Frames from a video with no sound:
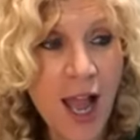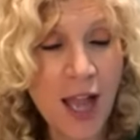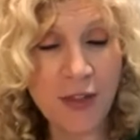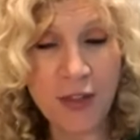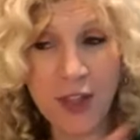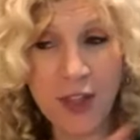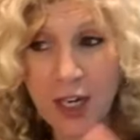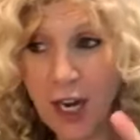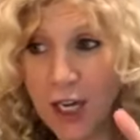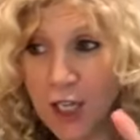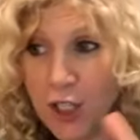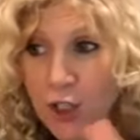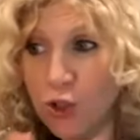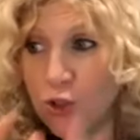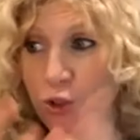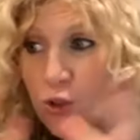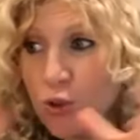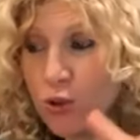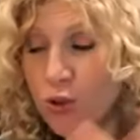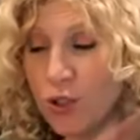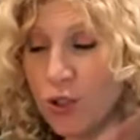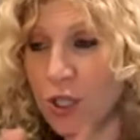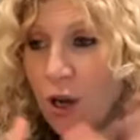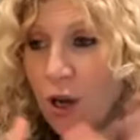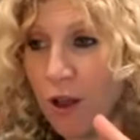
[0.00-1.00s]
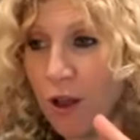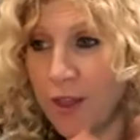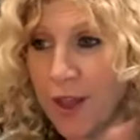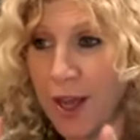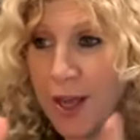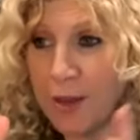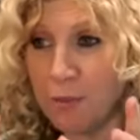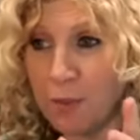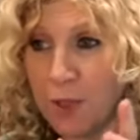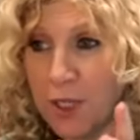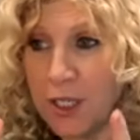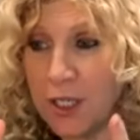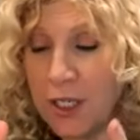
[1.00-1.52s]
And then I used all
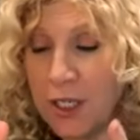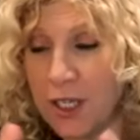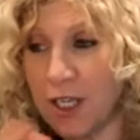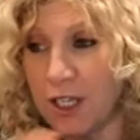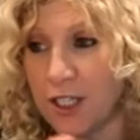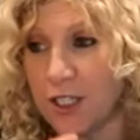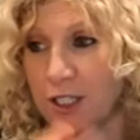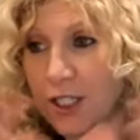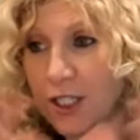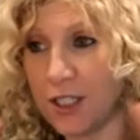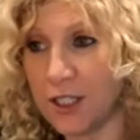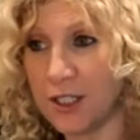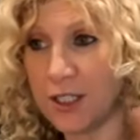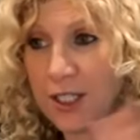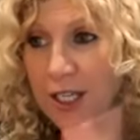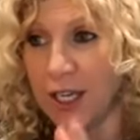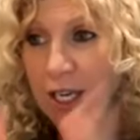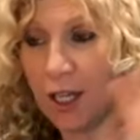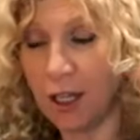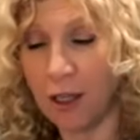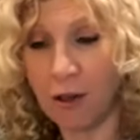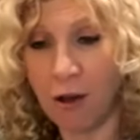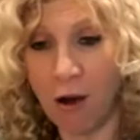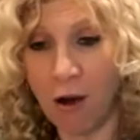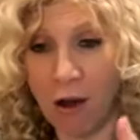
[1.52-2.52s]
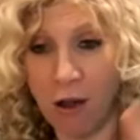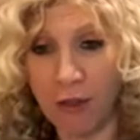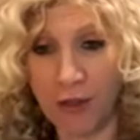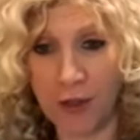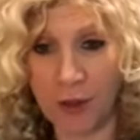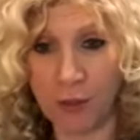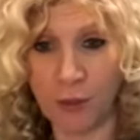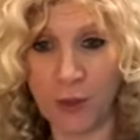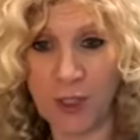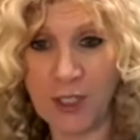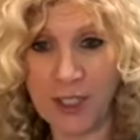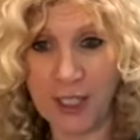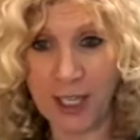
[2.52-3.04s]
that media to tell all
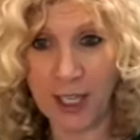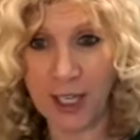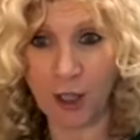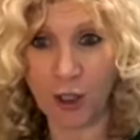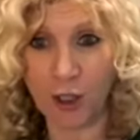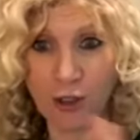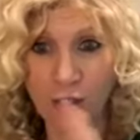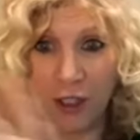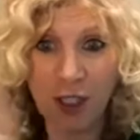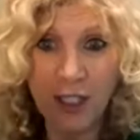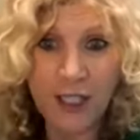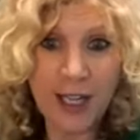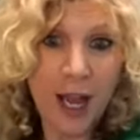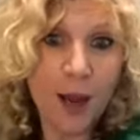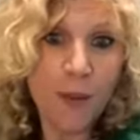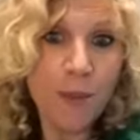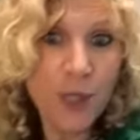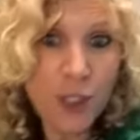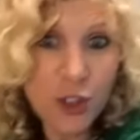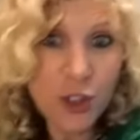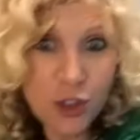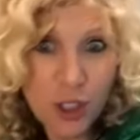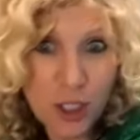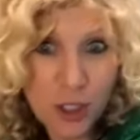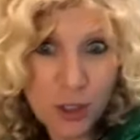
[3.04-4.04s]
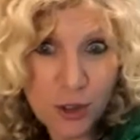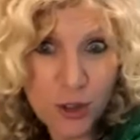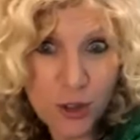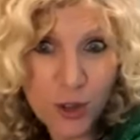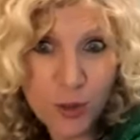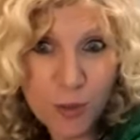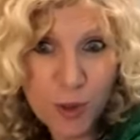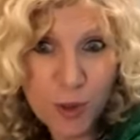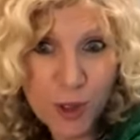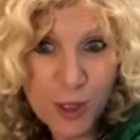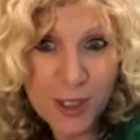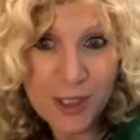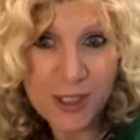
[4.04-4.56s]
the retailers, look how much
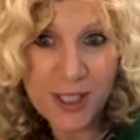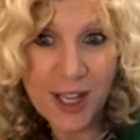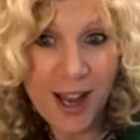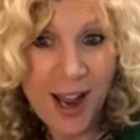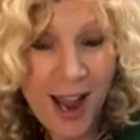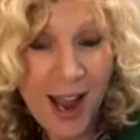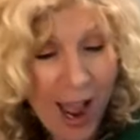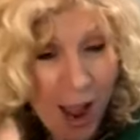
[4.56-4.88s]
consumers,